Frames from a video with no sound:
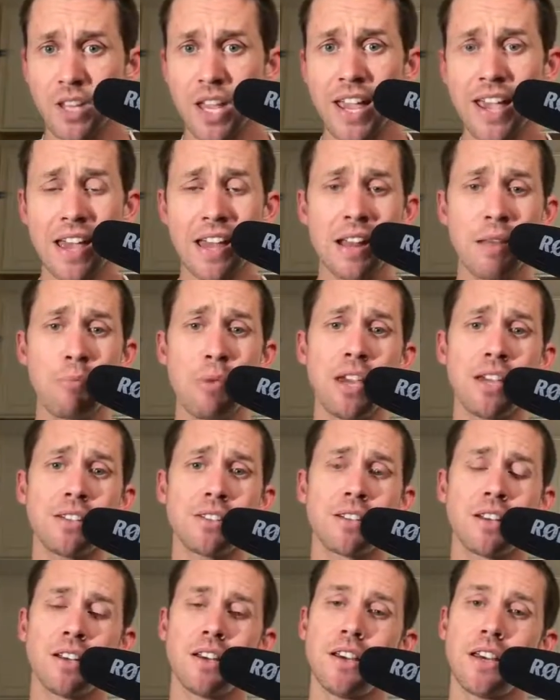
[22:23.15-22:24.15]
And it
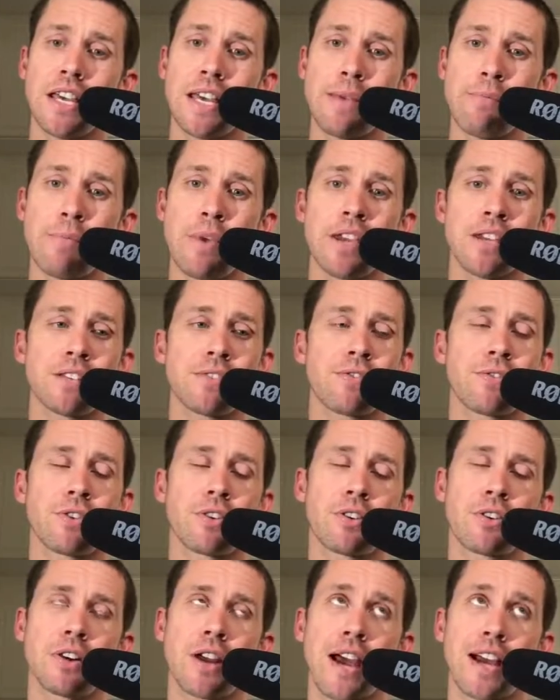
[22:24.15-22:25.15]
makes
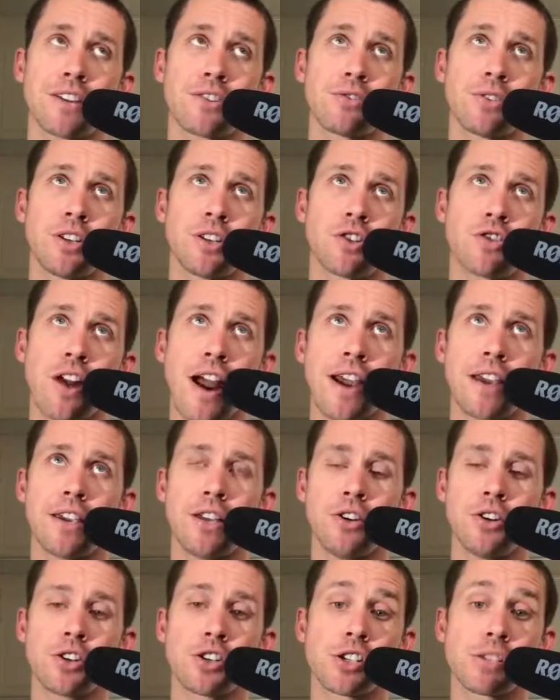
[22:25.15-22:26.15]
for actually
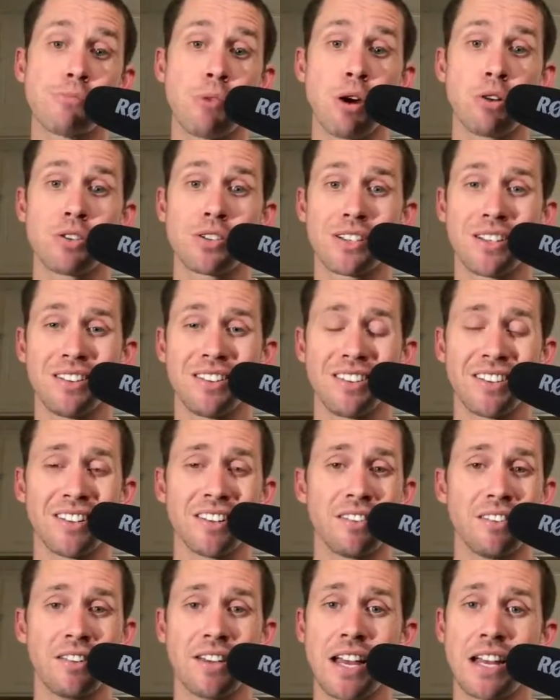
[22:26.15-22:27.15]
tracking your smokes.
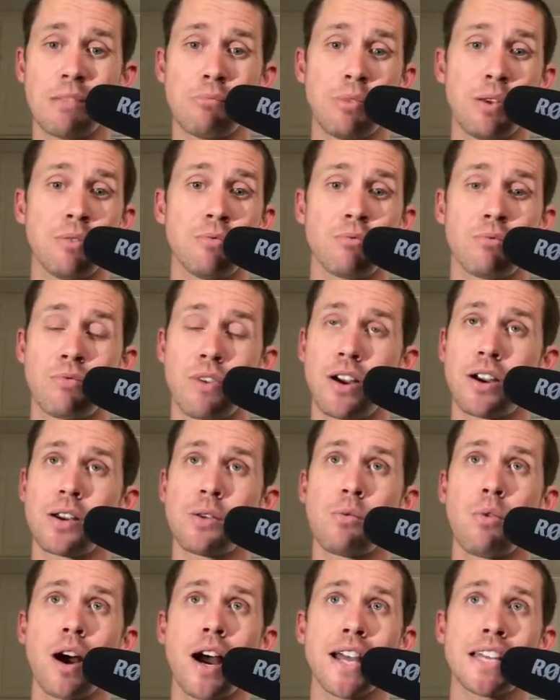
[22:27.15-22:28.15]
You got to be very
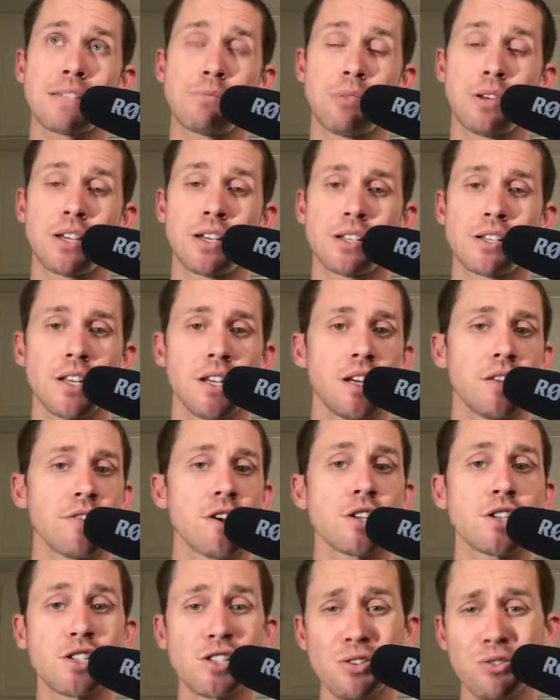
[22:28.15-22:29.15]
wise because
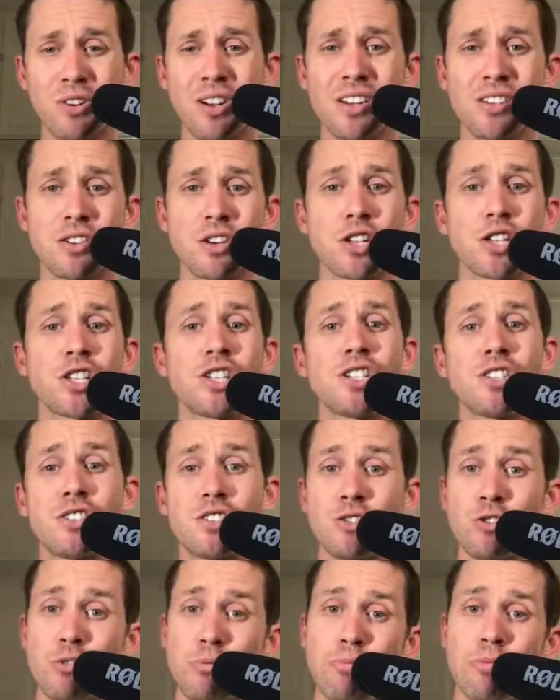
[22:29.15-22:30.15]
the Zookas are
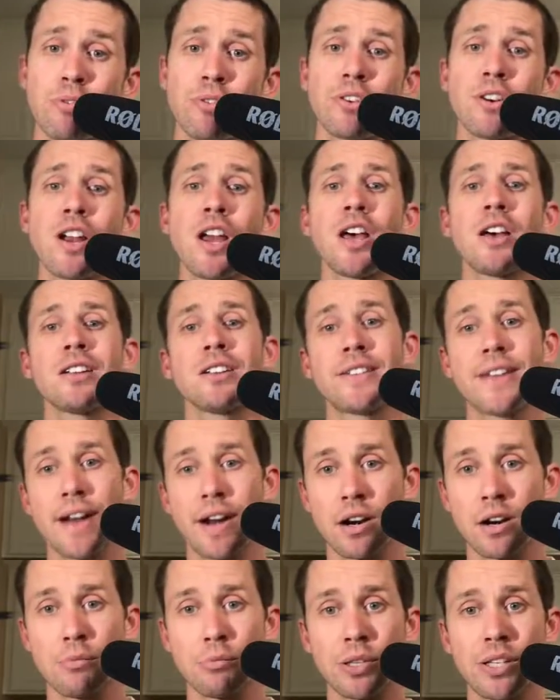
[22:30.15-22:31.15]
super
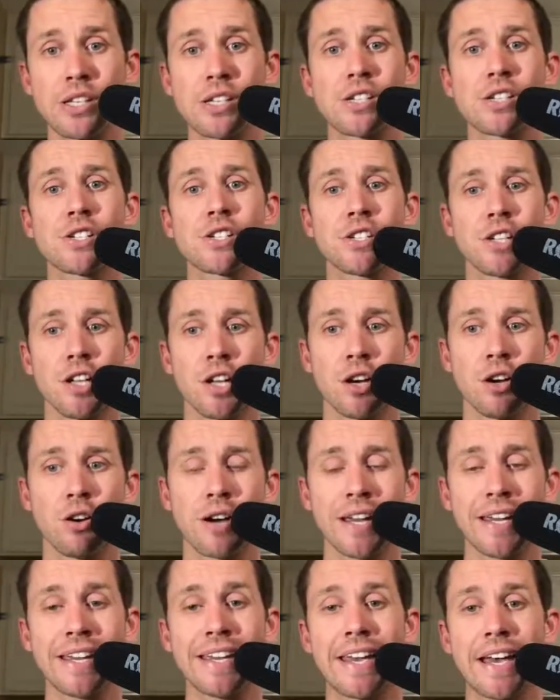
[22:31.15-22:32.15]
terribly slow.
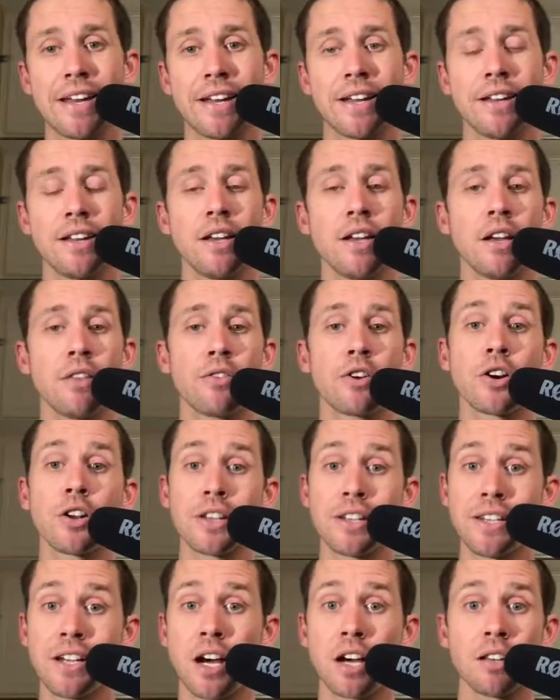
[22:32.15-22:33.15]
I get it. They're
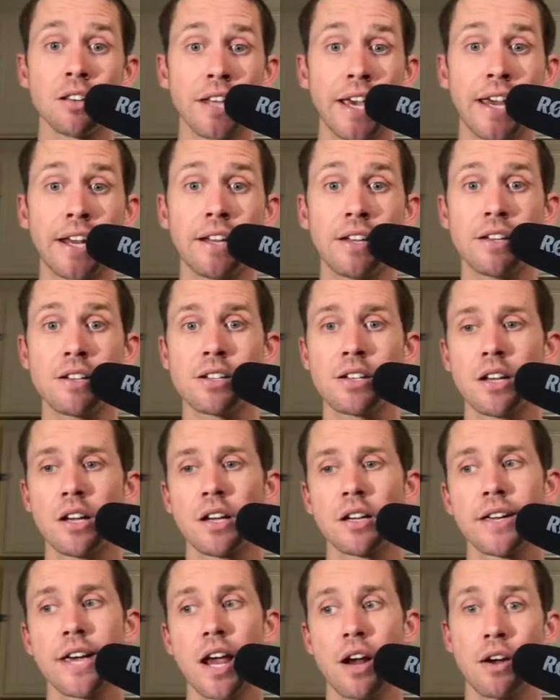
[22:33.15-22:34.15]
young ladies
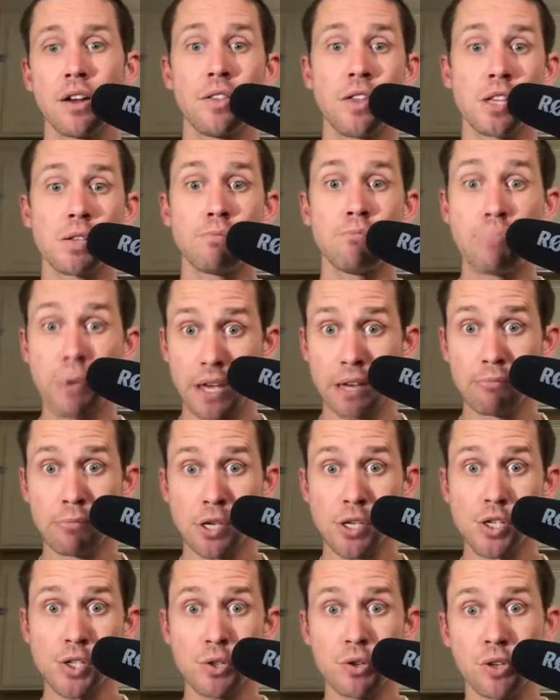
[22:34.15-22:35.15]
carrying these big
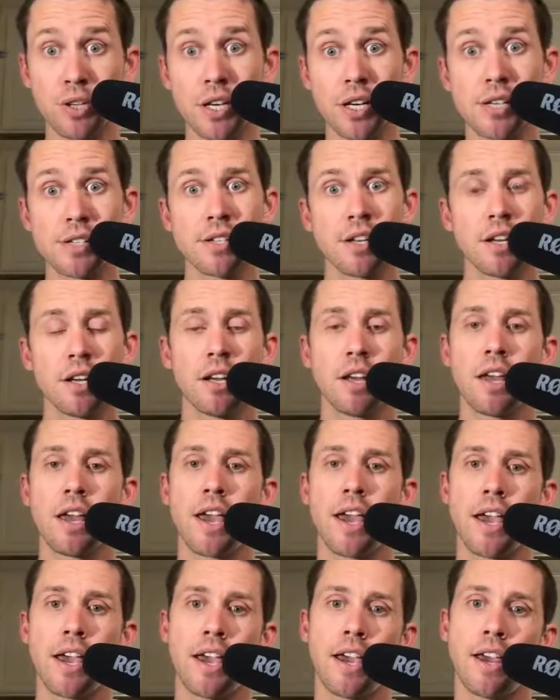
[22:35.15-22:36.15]
bazookas,
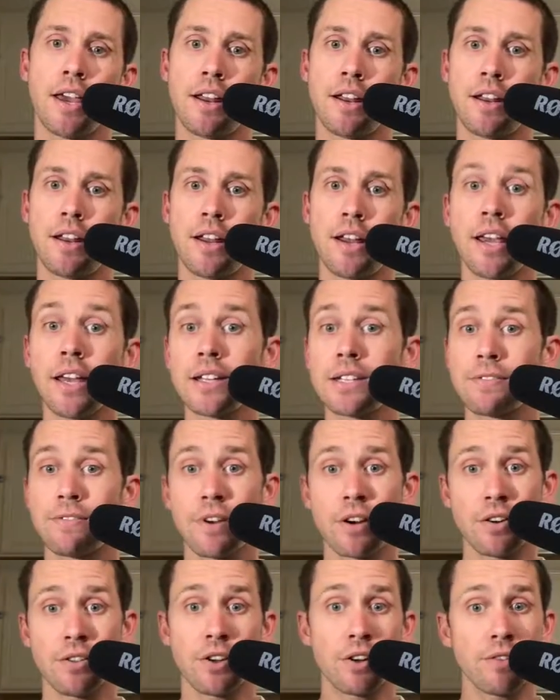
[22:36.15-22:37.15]
and
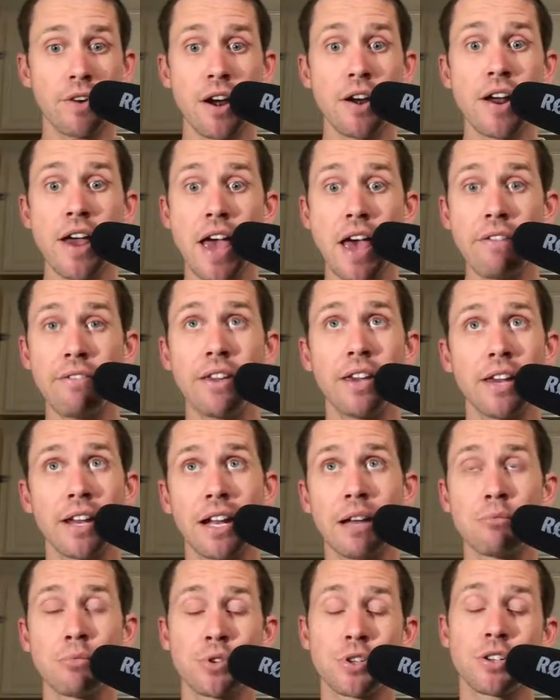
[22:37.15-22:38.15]
they're very heavy,
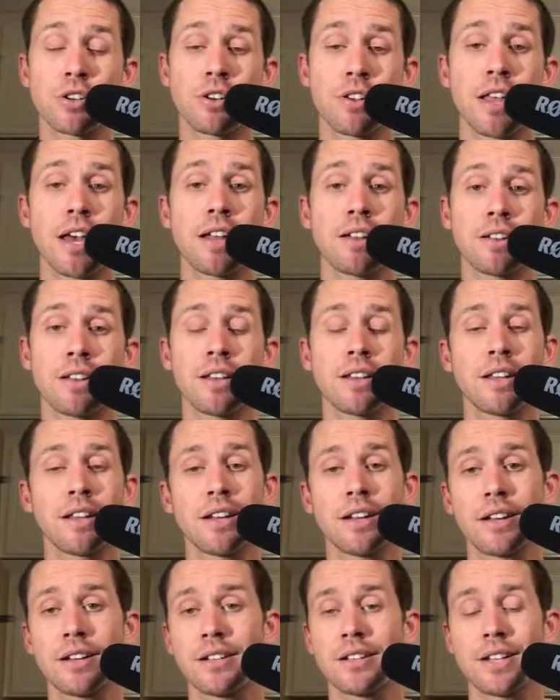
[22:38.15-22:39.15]
and I'm sure that
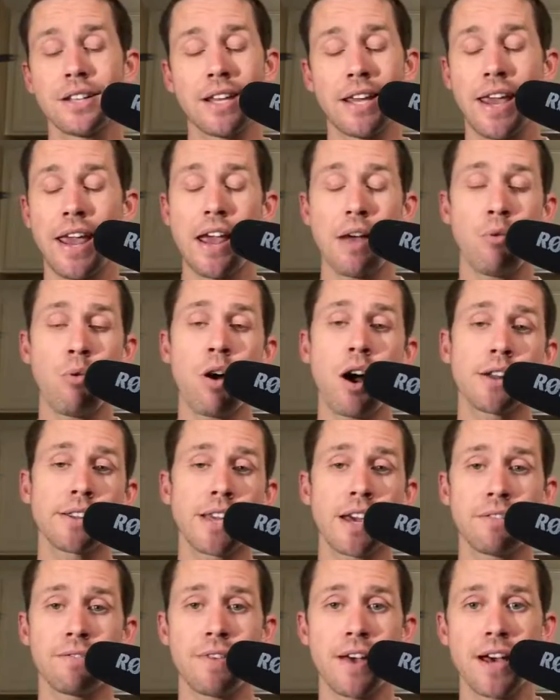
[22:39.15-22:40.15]
they can't walk
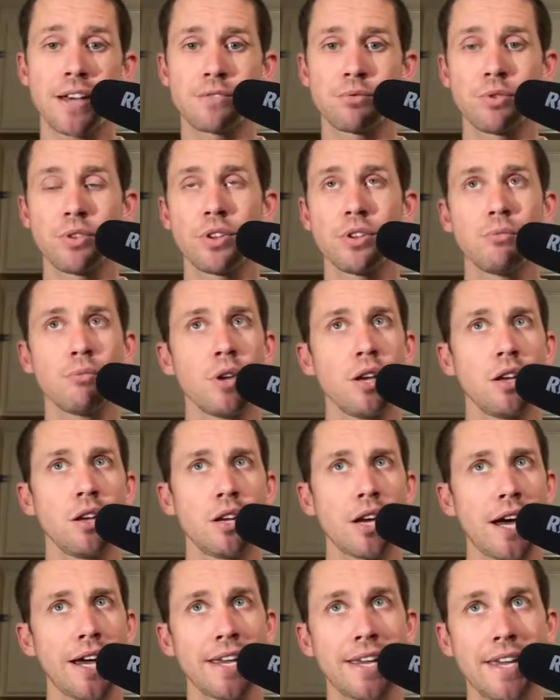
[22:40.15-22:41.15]
that fast with them.
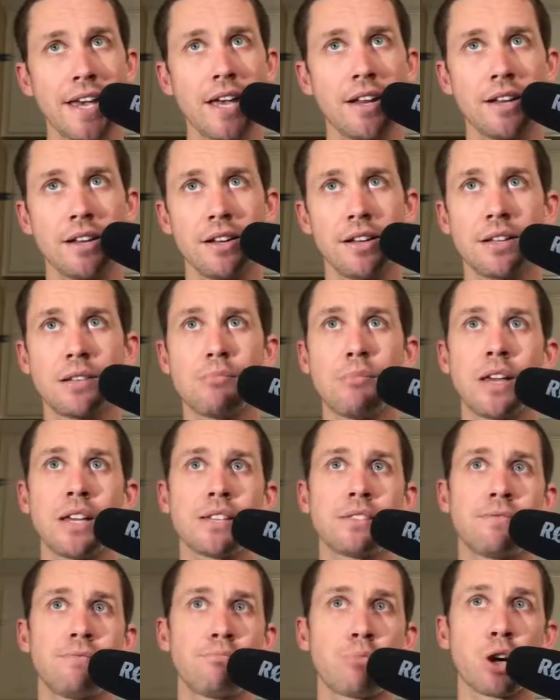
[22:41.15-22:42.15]
I get it. It
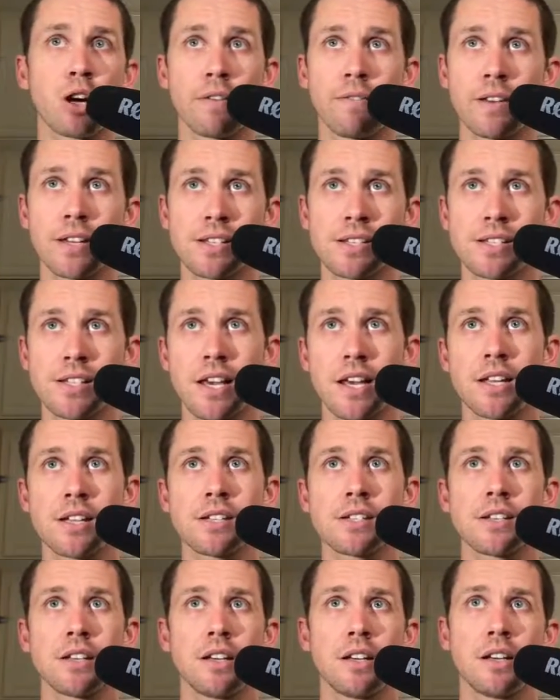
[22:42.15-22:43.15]
makes perfect
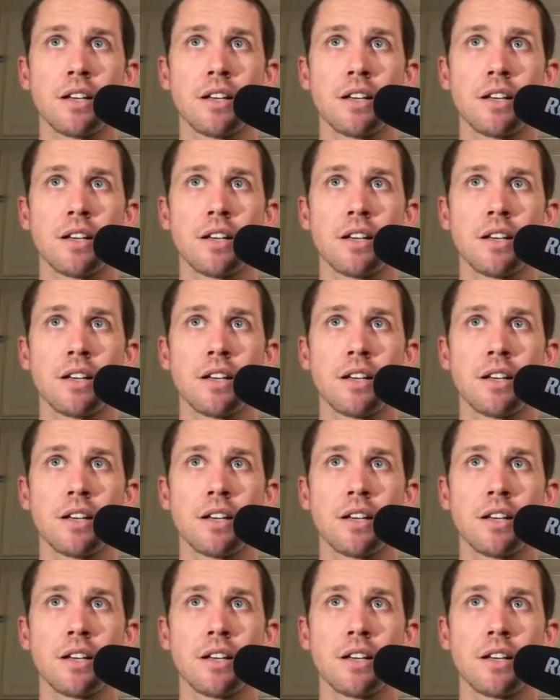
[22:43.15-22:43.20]
sense.